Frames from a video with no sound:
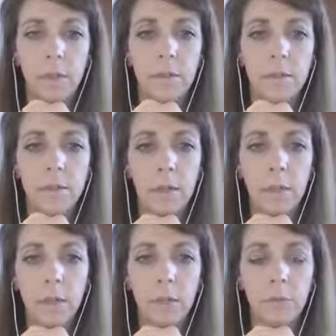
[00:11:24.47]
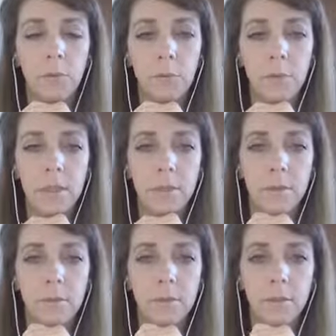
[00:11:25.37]
that is coming up from
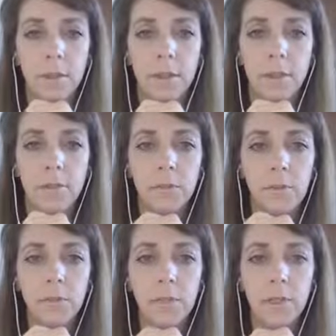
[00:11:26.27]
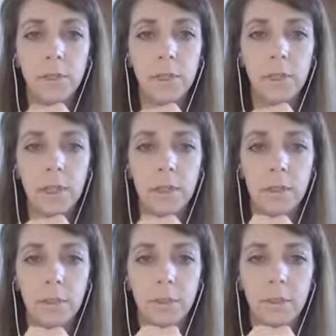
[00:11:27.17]
this. So it's very, very simple and easy.